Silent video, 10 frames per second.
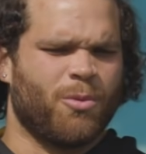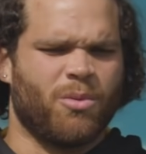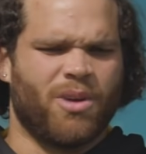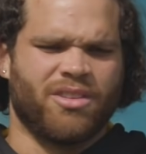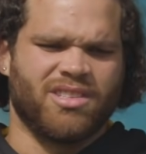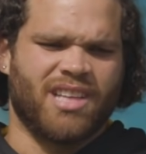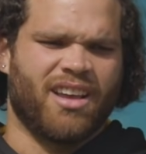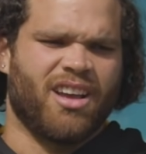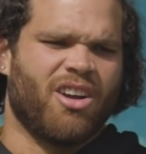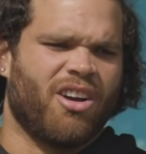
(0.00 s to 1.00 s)
whether it's
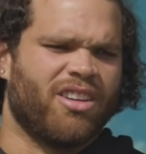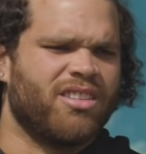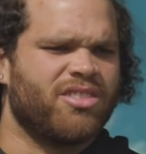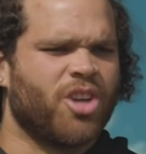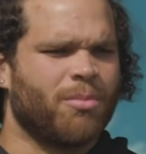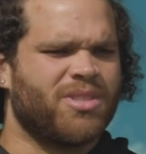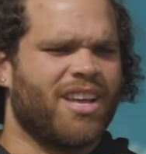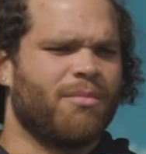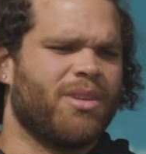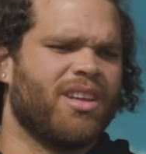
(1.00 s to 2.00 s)
like a guard jump
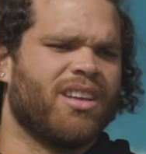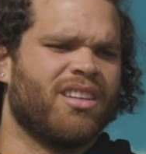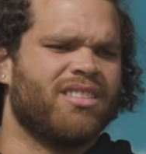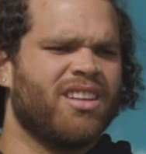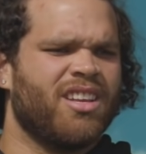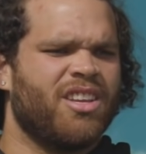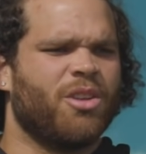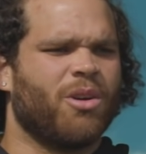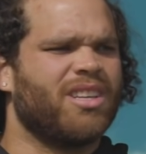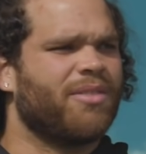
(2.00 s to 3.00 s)
setting me, a, you
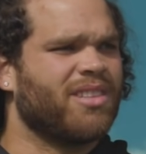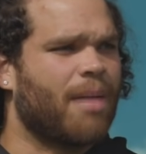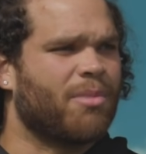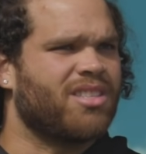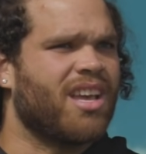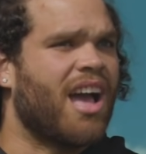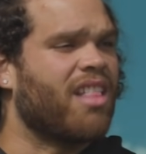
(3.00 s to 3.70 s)
know, a different type of set.